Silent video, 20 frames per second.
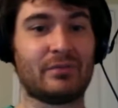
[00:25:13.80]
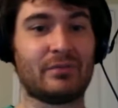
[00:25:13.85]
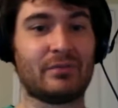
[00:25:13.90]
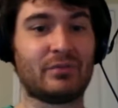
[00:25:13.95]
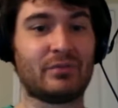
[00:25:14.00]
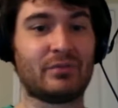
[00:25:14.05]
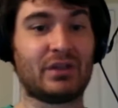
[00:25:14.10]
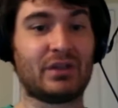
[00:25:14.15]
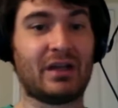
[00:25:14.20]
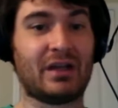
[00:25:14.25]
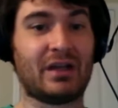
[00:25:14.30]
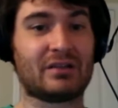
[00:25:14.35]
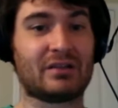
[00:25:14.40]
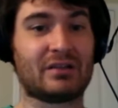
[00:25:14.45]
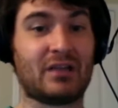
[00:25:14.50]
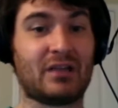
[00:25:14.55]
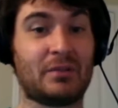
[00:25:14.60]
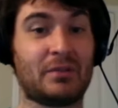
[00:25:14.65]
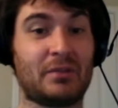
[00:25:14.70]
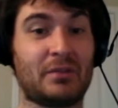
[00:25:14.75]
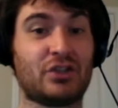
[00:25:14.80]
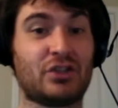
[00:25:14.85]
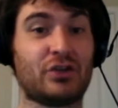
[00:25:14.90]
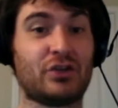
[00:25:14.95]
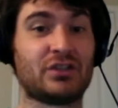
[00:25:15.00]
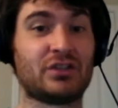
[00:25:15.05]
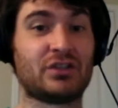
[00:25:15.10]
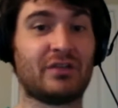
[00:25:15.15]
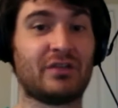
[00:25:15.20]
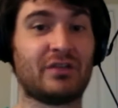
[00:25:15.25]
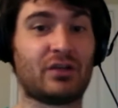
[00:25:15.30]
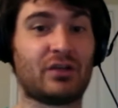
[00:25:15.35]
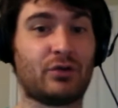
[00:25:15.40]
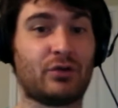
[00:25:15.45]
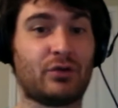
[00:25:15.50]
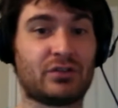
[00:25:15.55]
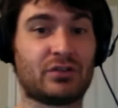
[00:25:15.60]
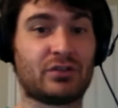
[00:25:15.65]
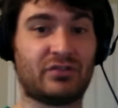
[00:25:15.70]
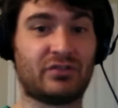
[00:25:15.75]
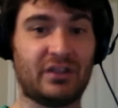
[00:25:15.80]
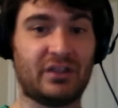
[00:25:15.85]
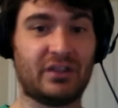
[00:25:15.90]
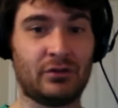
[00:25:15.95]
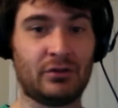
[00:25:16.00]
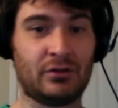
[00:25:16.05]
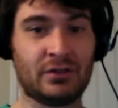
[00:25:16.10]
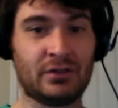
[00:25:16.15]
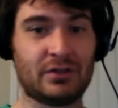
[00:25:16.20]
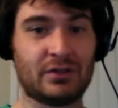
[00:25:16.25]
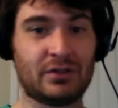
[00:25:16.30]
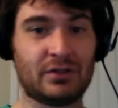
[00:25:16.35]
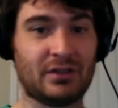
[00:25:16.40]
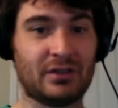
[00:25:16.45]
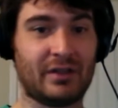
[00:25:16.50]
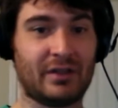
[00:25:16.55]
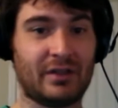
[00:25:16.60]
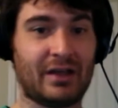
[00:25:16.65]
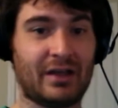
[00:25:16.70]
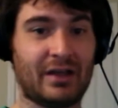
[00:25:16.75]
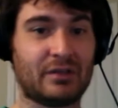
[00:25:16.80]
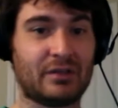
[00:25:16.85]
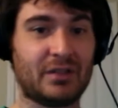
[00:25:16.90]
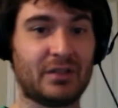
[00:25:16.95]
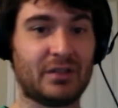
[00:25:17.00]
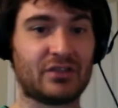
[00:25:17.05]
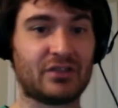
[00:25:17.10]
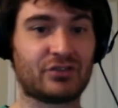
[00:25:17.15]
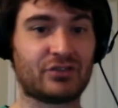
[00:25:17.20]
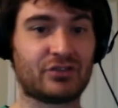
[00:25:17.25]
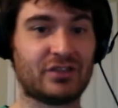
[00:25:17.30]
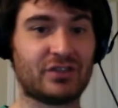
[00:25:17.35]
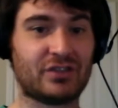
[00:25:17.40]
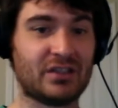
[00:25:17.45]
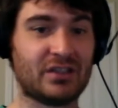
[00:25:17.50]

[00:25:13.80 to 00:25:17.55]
You got Tommy Joseph at Coors Field. That could be interesting.